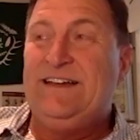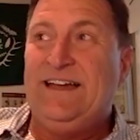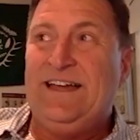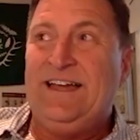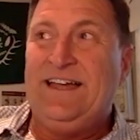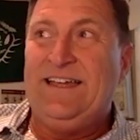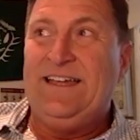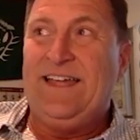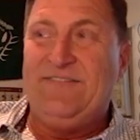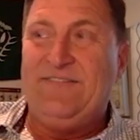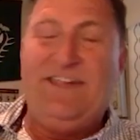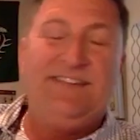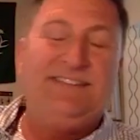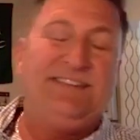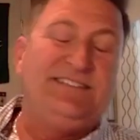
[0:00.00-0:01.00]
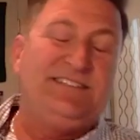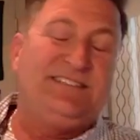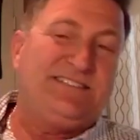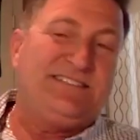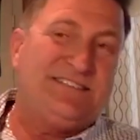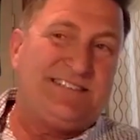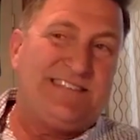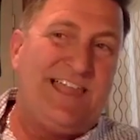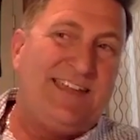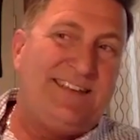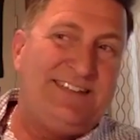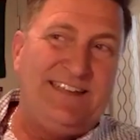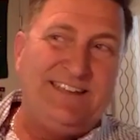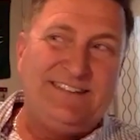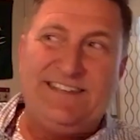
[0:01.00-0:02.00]
I've got this
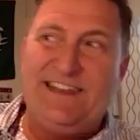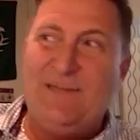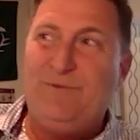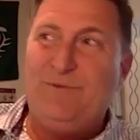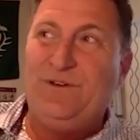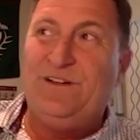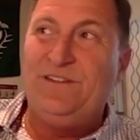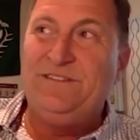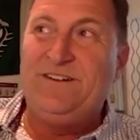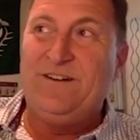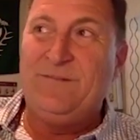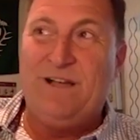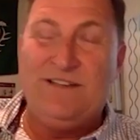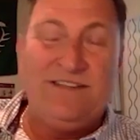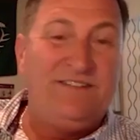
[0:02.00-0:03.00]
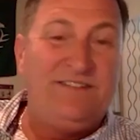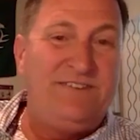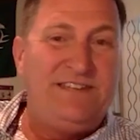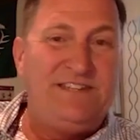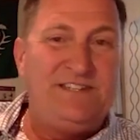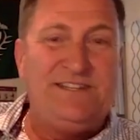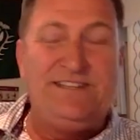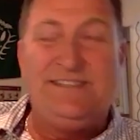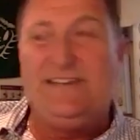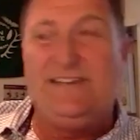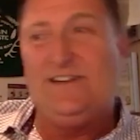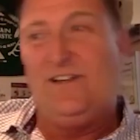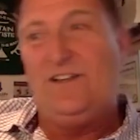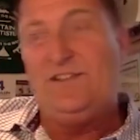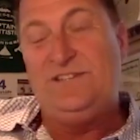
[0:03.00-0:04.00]
slide deck that I put on there about innovation and
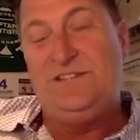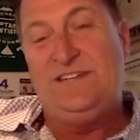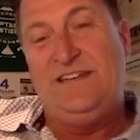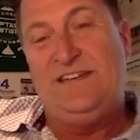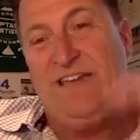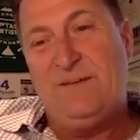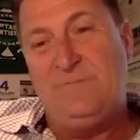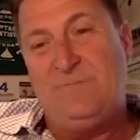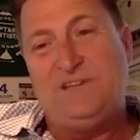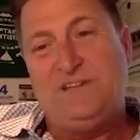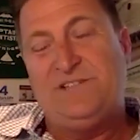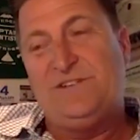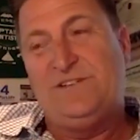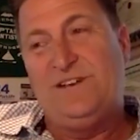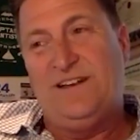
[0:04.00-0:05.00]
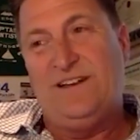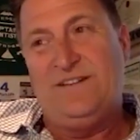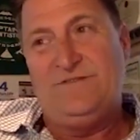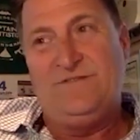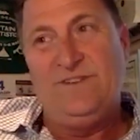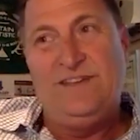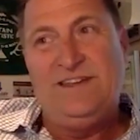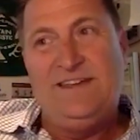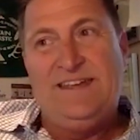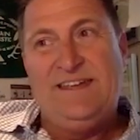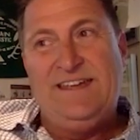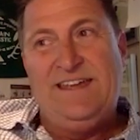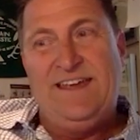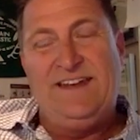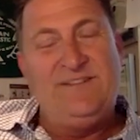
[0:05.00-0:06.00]
technology, and I've got a picture of,
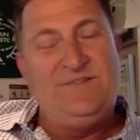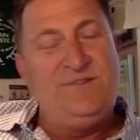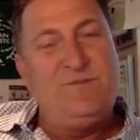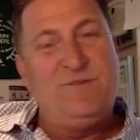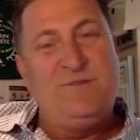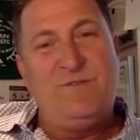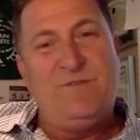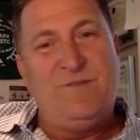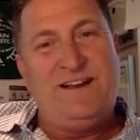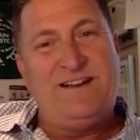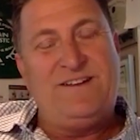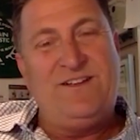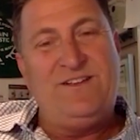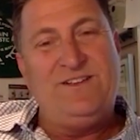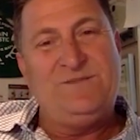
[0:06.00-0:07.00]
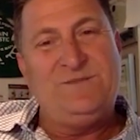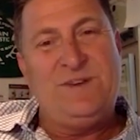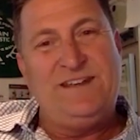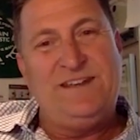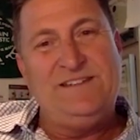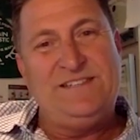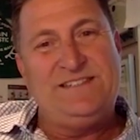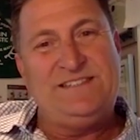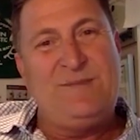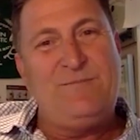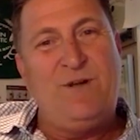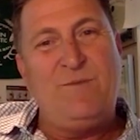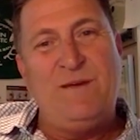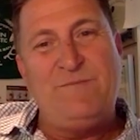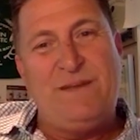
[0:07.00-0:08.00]
I don't know if you remember my college when I used to
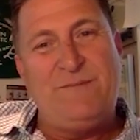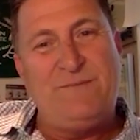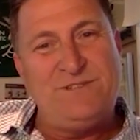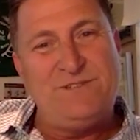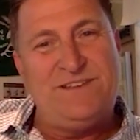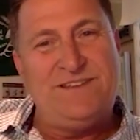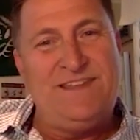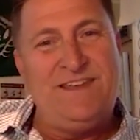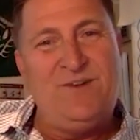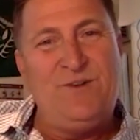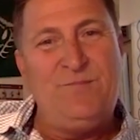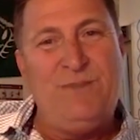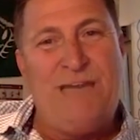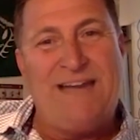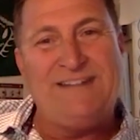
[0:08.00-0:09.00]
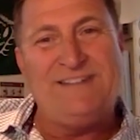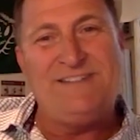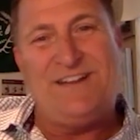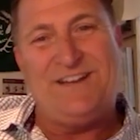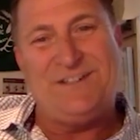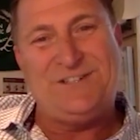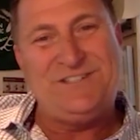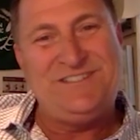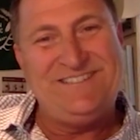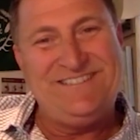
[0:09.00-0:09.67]
type all my papers on an old Macintosh.